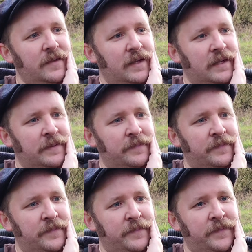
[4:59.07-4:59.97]
kind
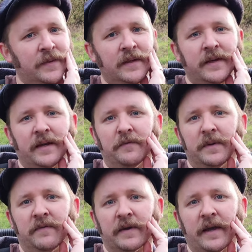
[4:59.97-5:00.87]
of a
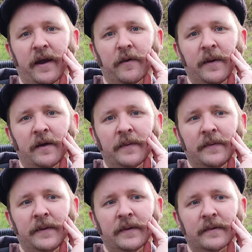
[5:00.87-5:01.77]
bit of a caramel,
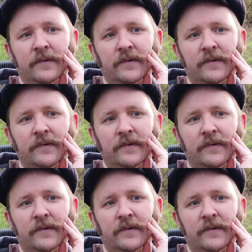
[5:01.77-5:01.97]
maybe.